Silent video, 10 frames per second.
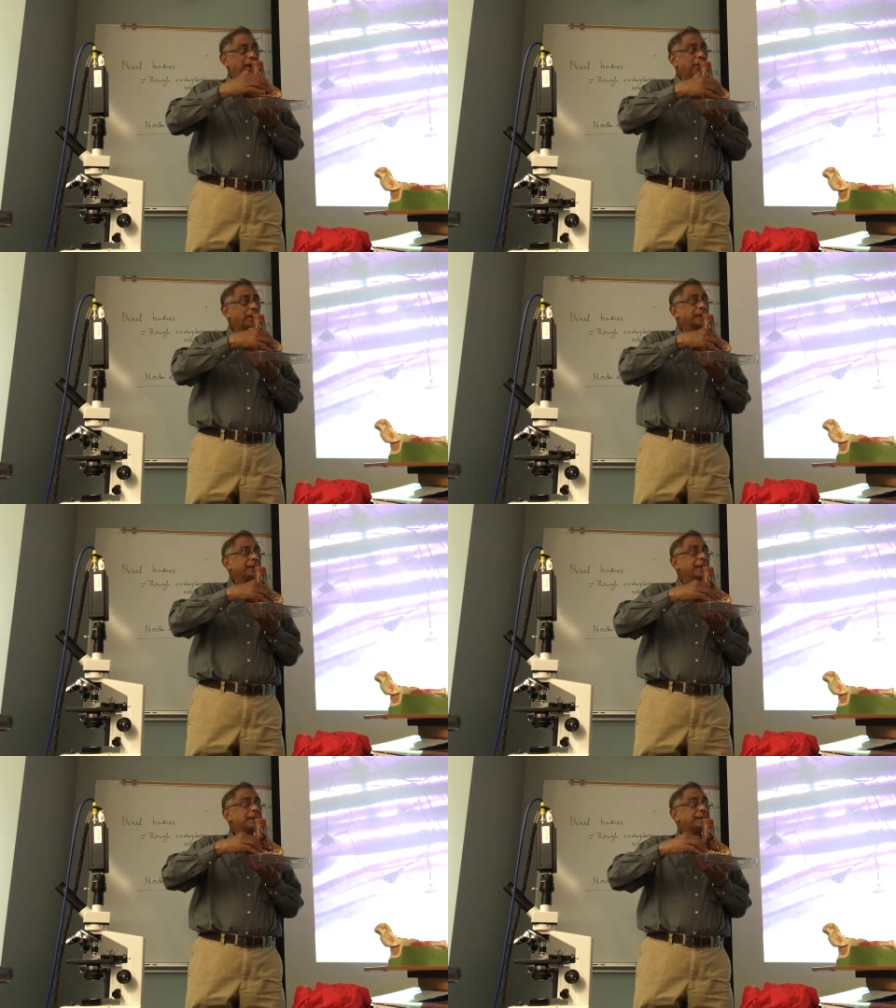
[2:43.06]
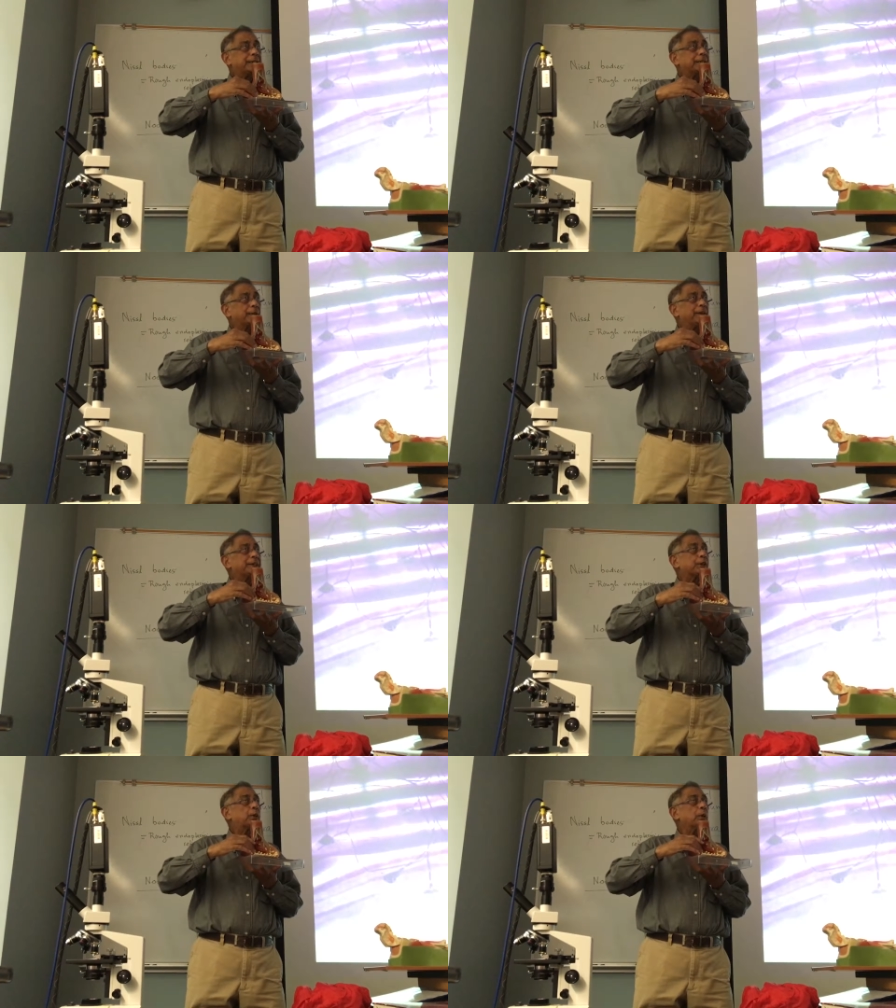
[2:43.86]
What are these? These are
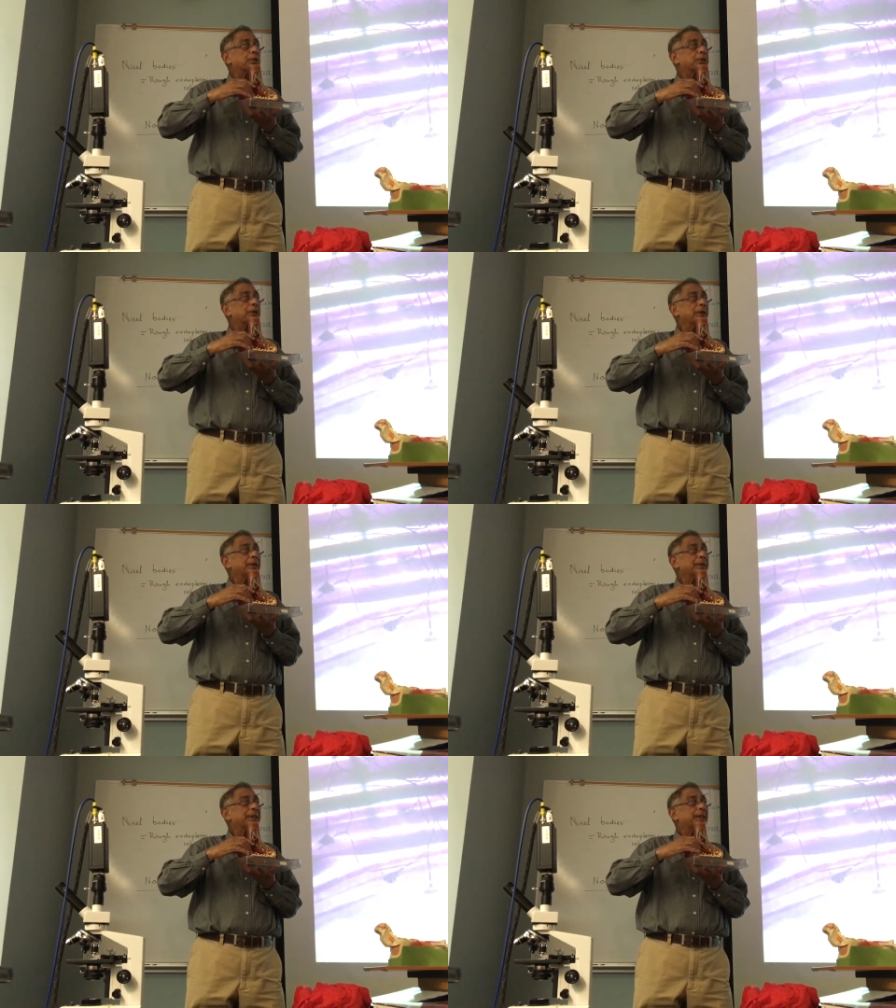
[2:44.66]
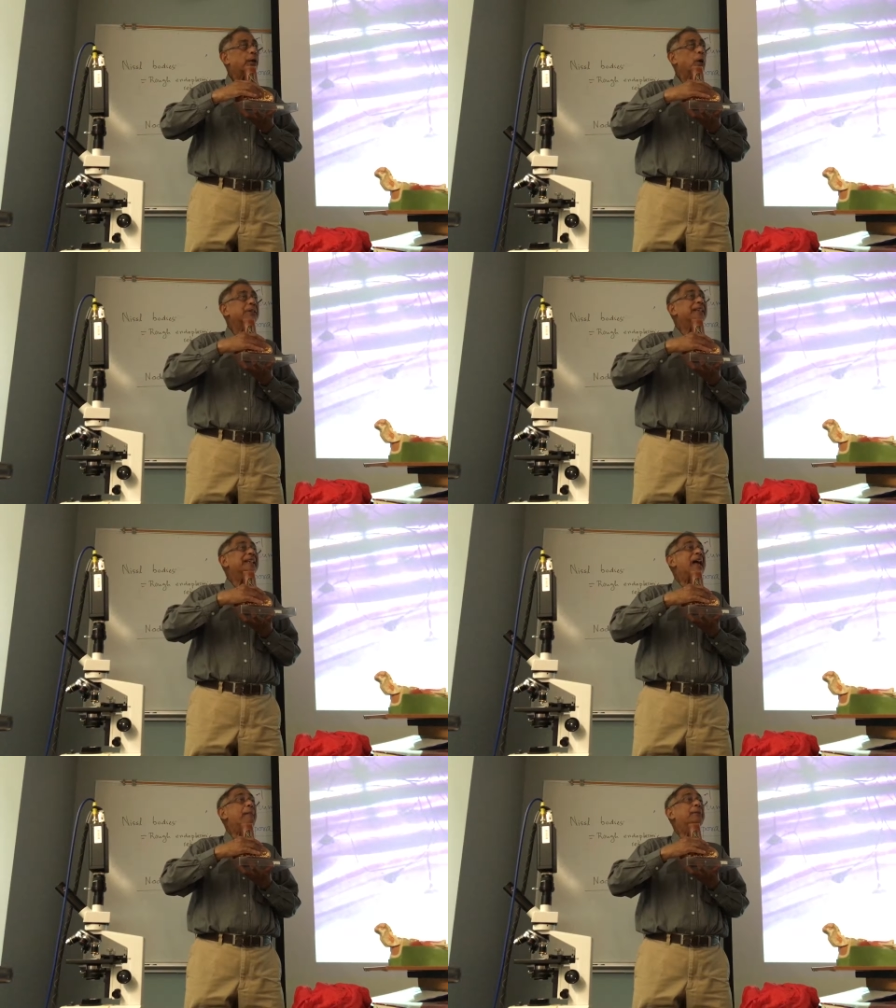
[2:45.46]
vesicles. These are called
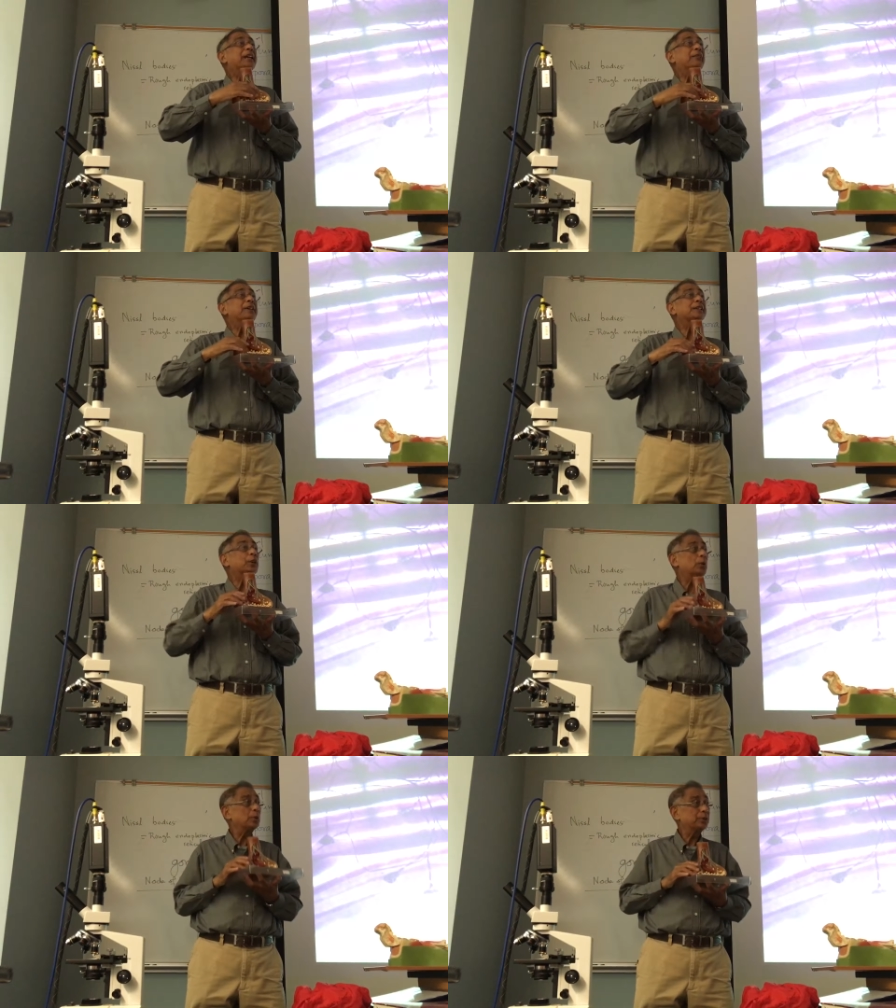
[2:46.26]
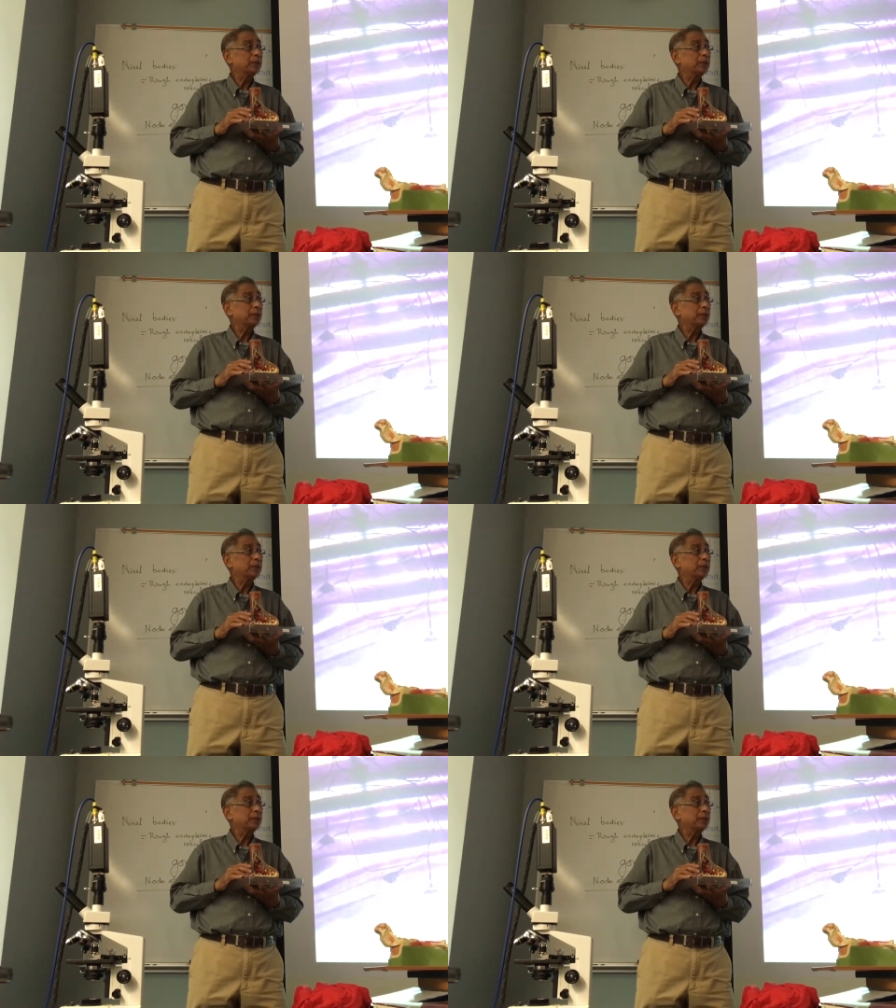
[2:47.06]
synaptic vesicles.